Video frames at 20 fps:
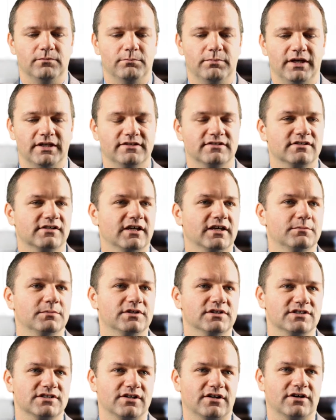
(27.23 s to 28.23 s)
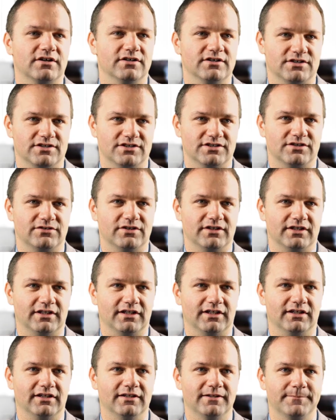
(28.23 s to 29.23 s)
Best time to start
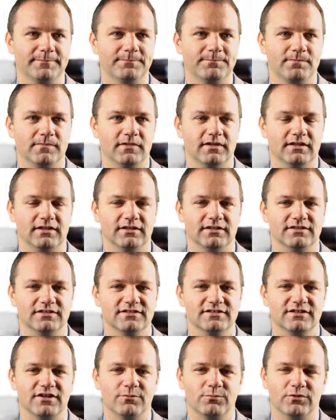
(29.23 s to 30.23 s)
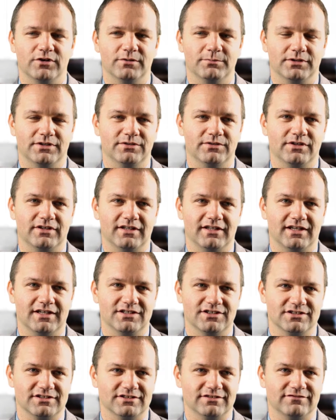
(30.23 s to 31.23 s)
screening is somewhere between the
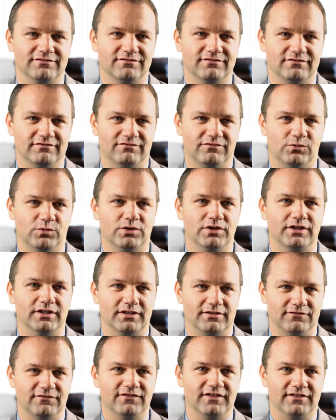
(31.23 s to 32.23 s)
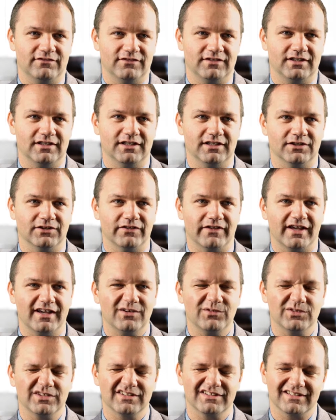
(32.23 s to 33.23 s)
ages of 40 and 50. Now
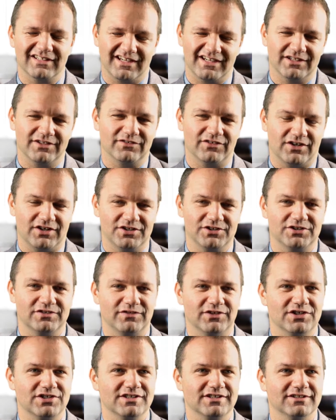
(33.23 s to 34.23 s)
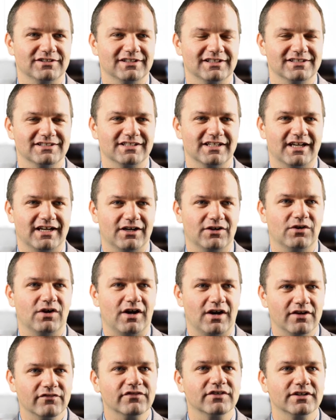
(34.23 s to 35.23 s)
that one's kind of controversial as to how
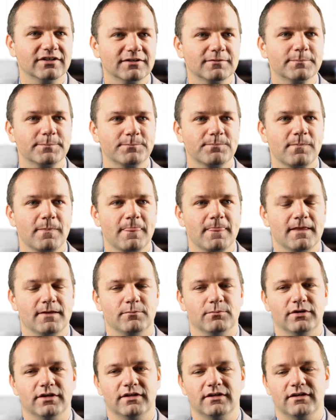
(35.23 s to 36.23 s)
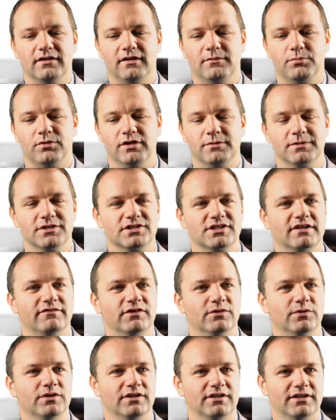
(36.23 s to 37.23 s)
often, but pretty much
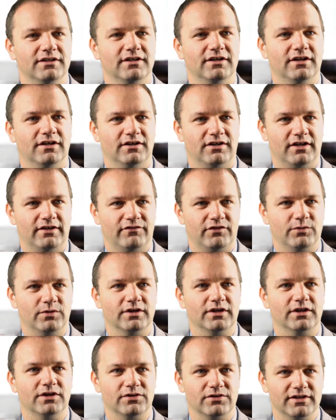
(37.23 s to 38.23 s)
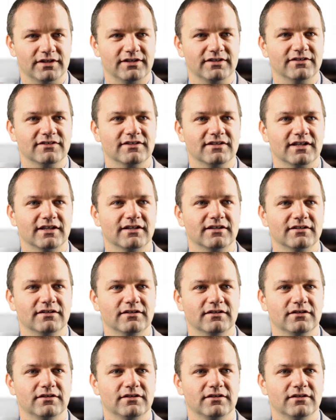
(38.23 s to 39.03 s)
everyone agrees that